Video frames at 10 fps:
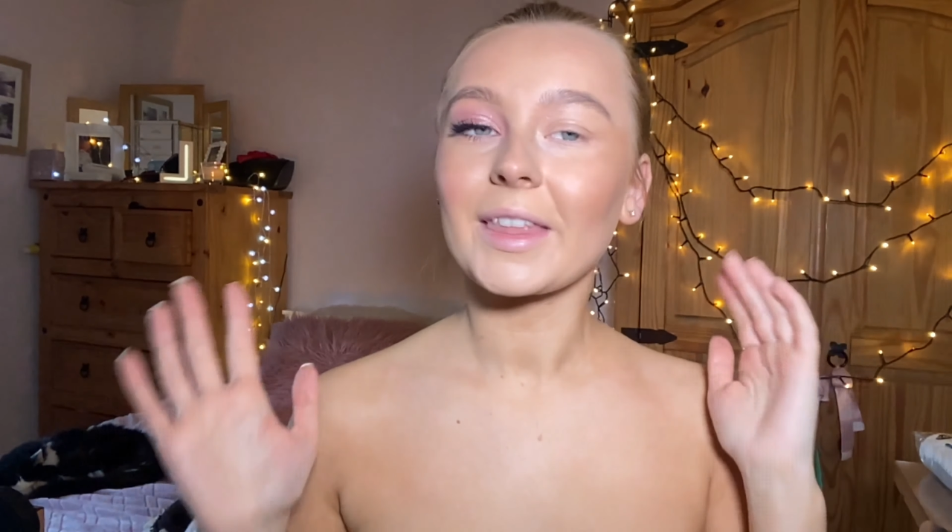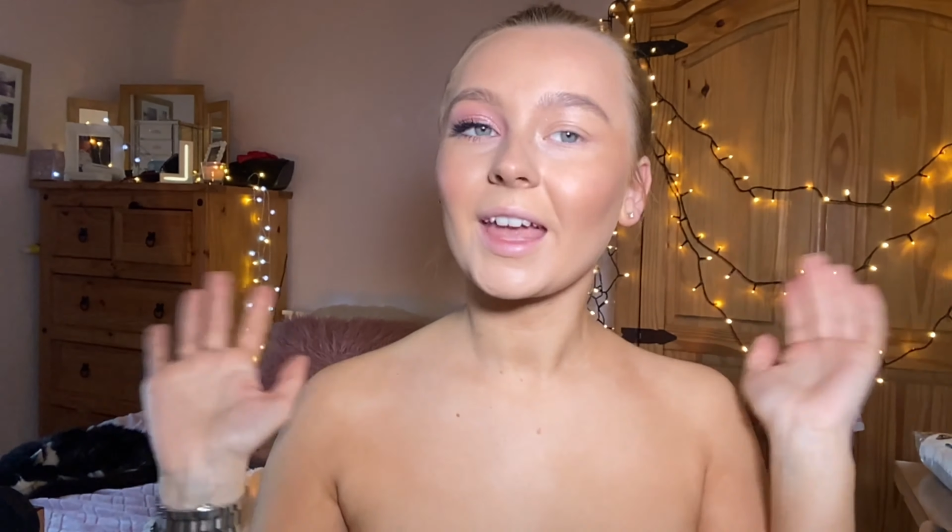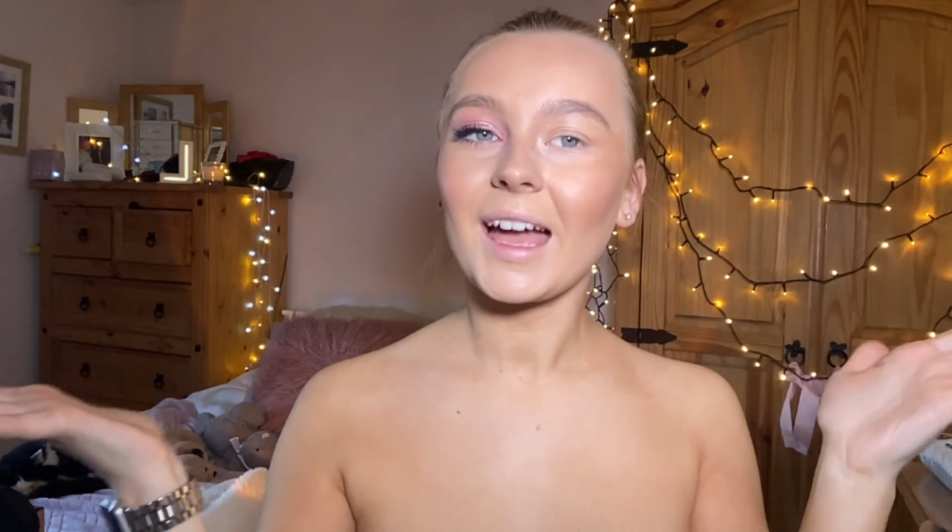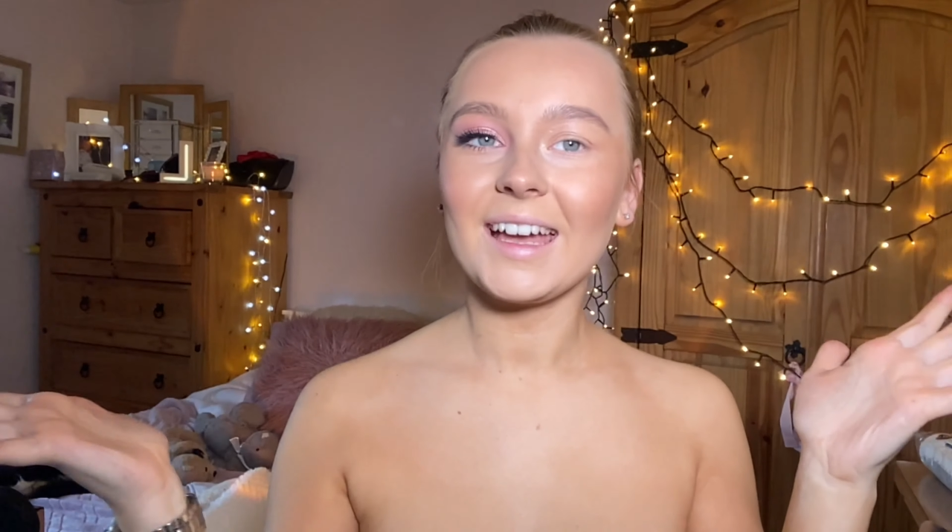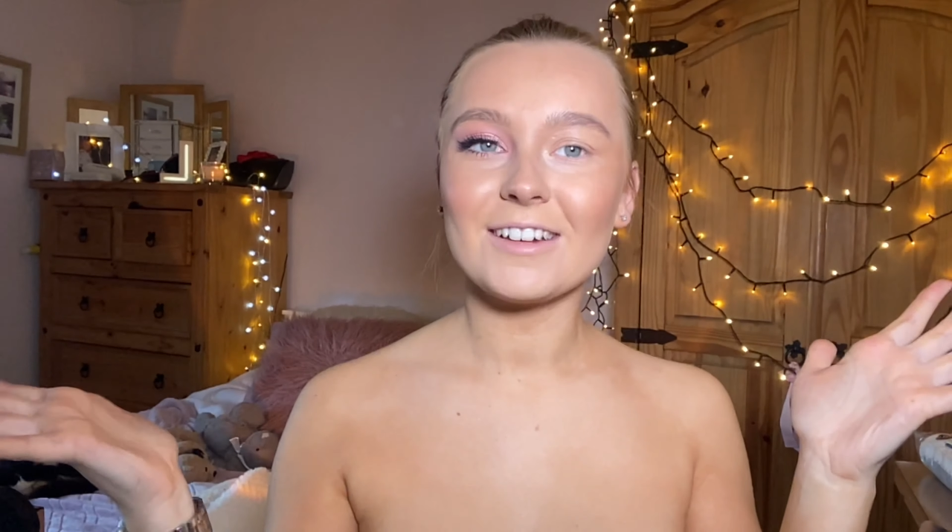
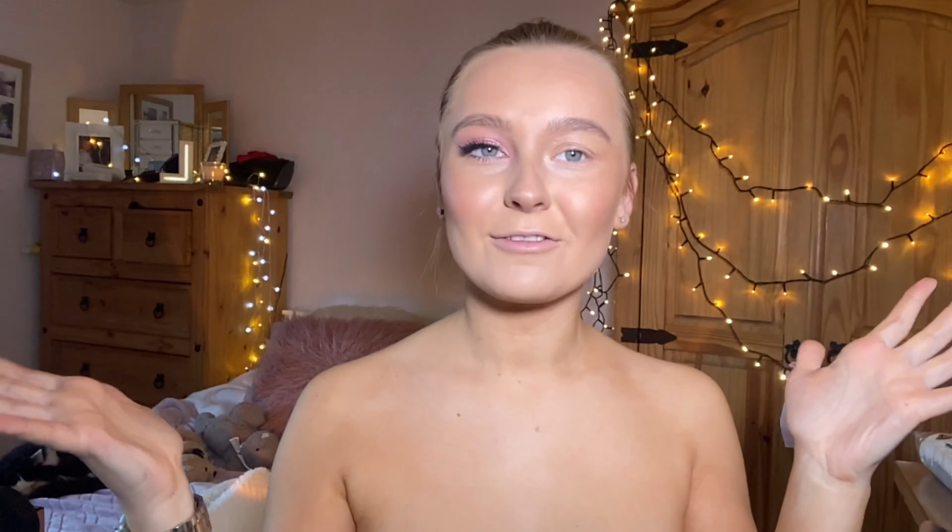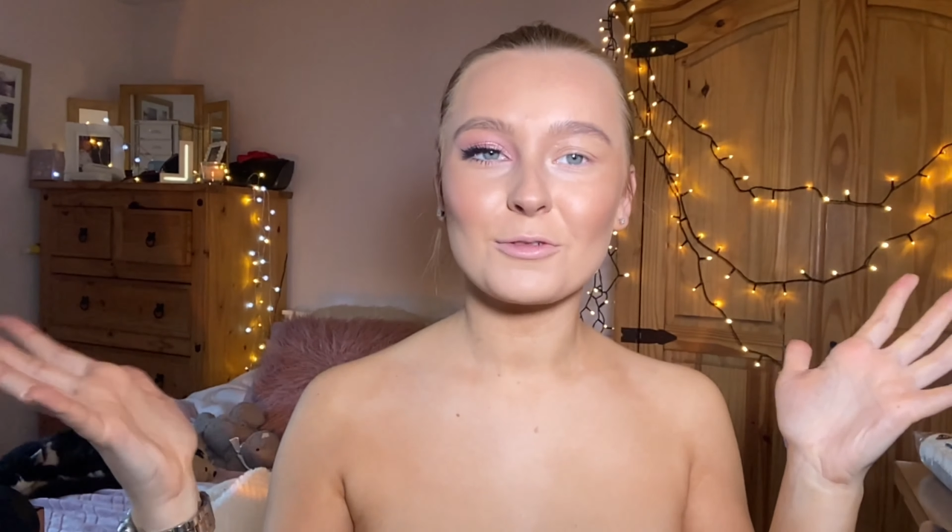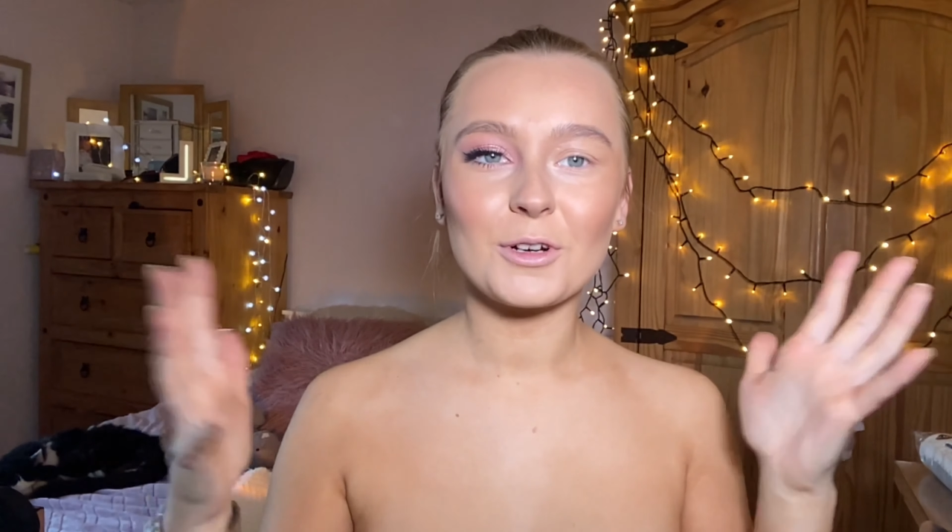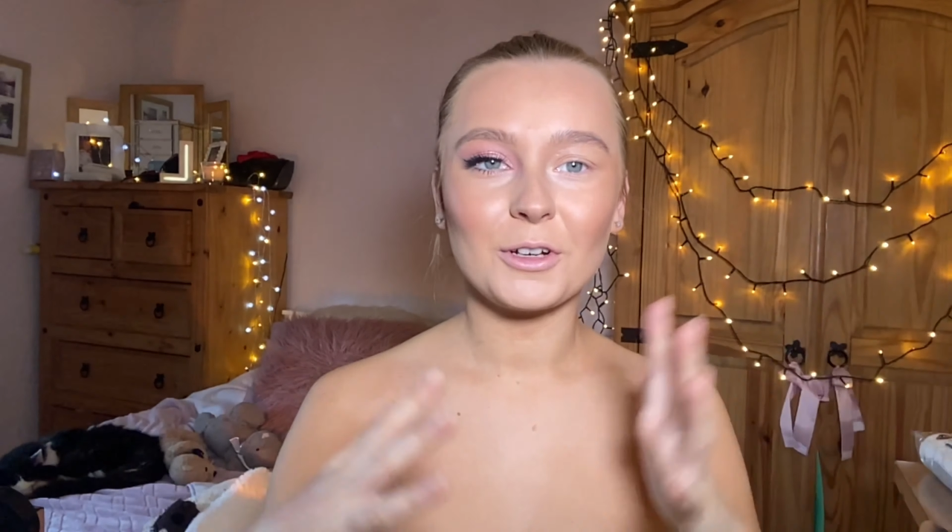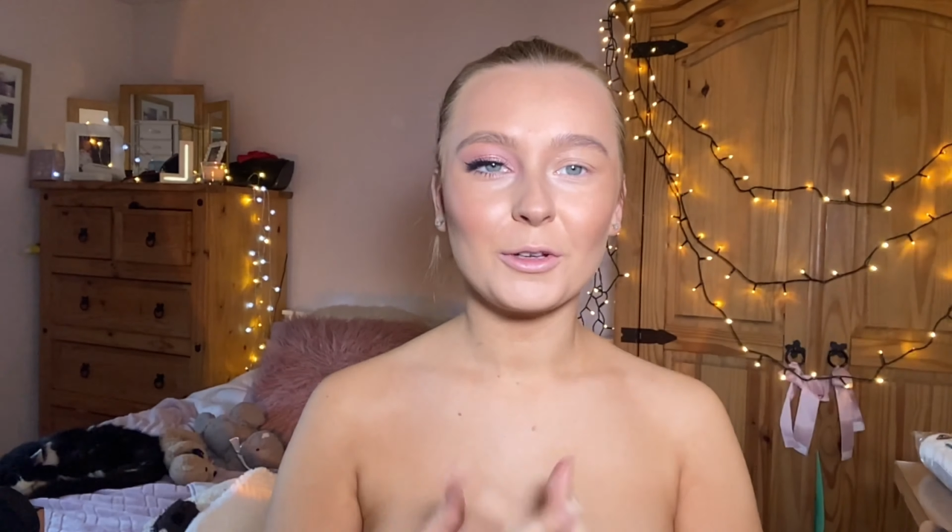Hi
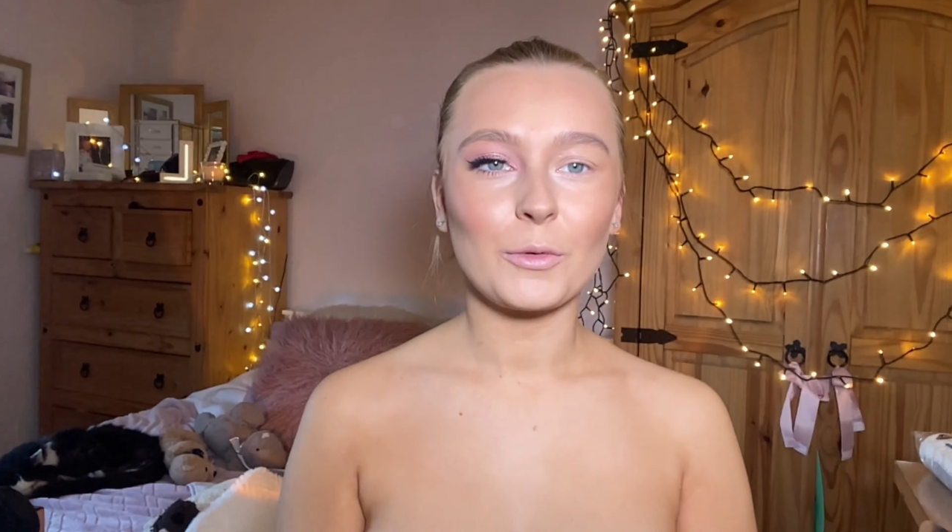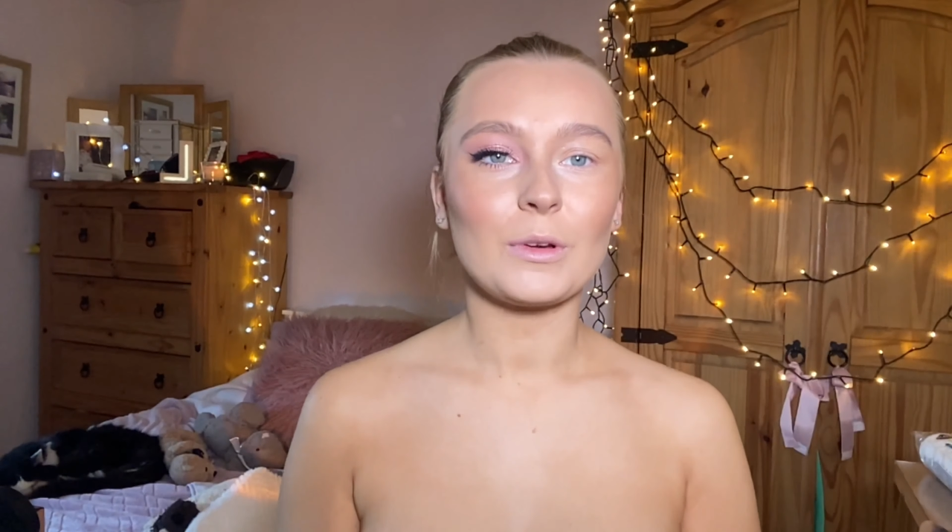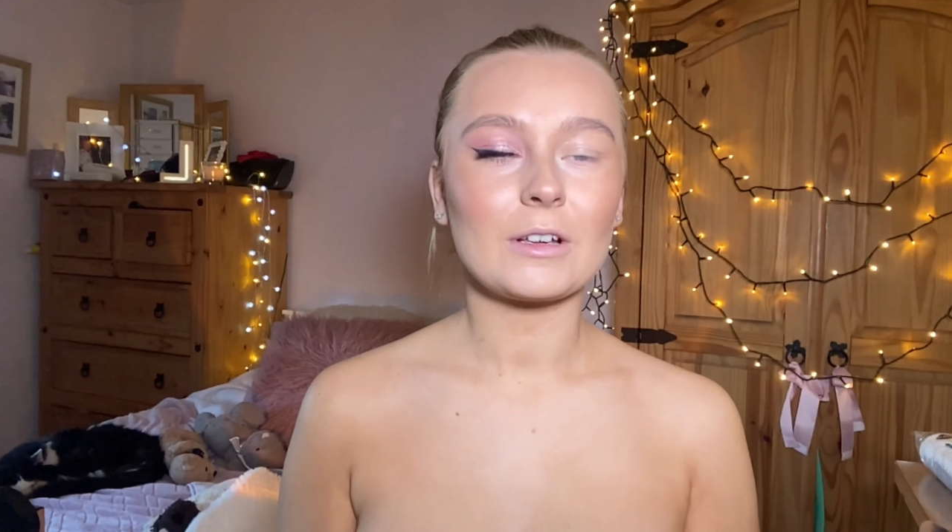everyone, welcome